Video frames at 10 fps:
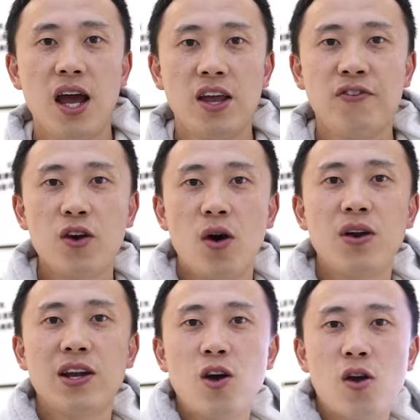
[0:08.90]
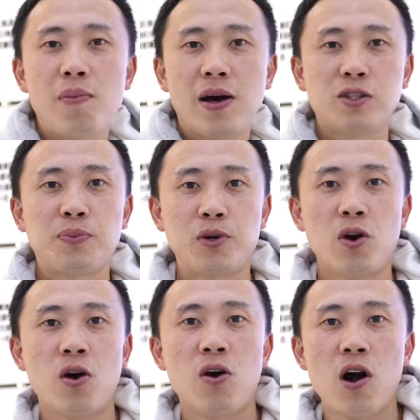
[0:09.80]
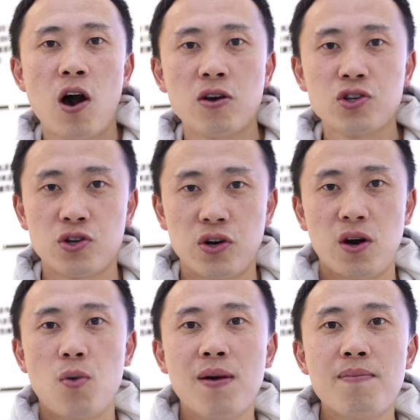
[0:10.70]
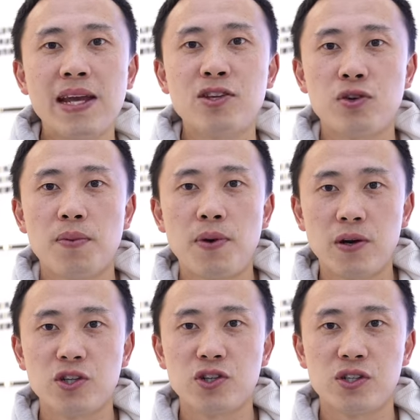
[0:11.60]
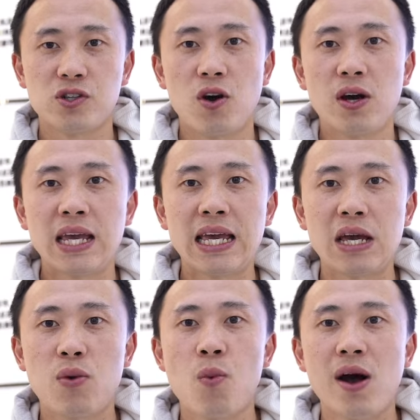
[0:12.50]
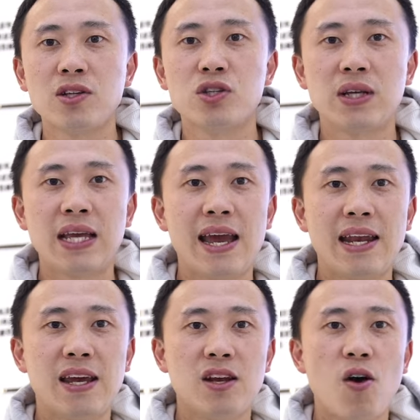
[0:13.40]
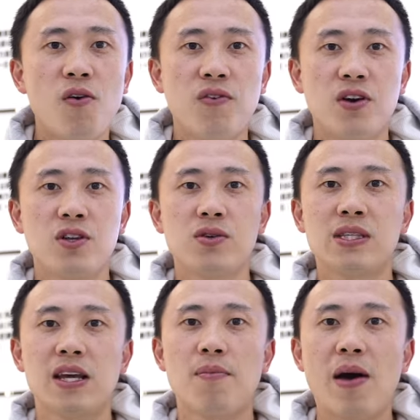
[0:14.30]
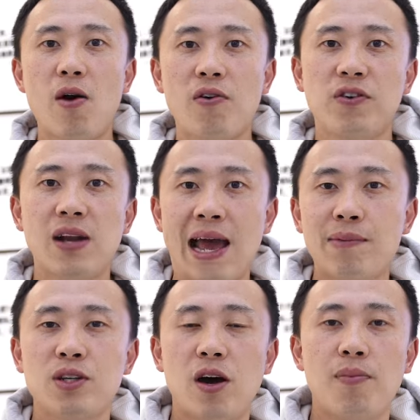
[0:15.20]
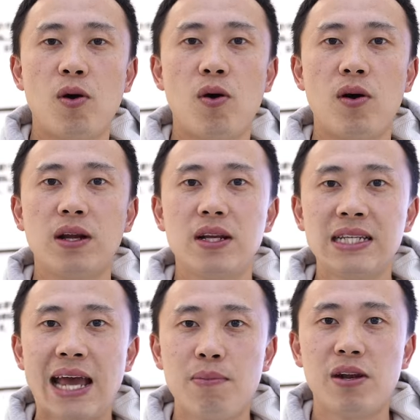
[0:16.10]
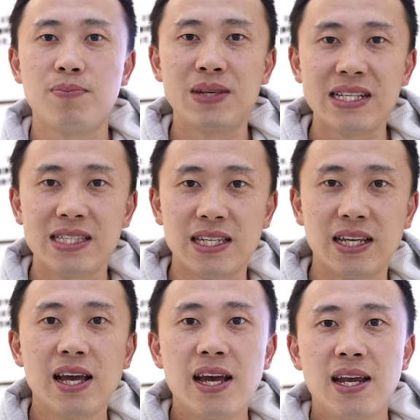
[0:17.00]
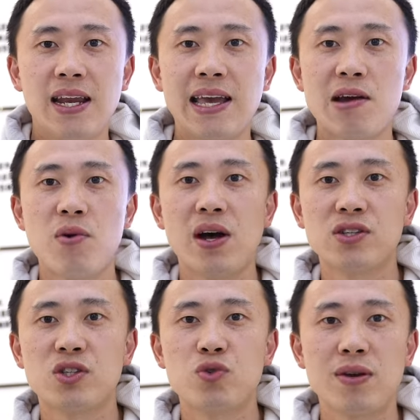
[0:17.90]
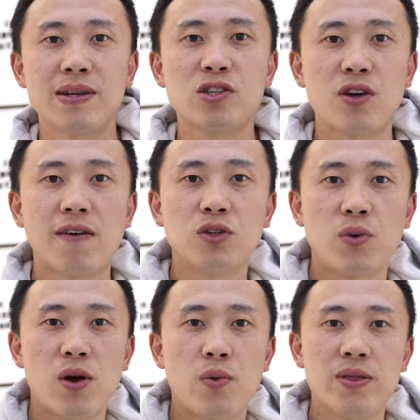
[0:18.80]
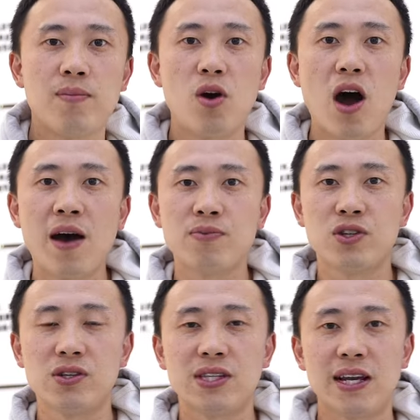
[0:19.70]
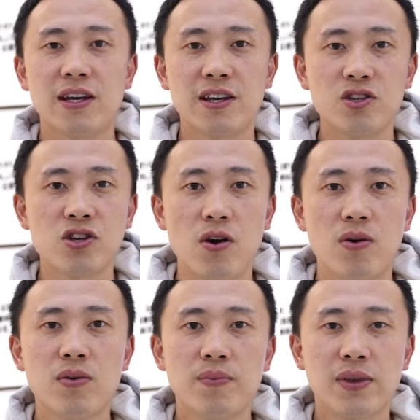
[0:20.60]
If you own a YoloBox Pro or Ultra, what made you to purchase or want to get it over using a powerful laptop or tablet PC that can run streaming software with more options and control?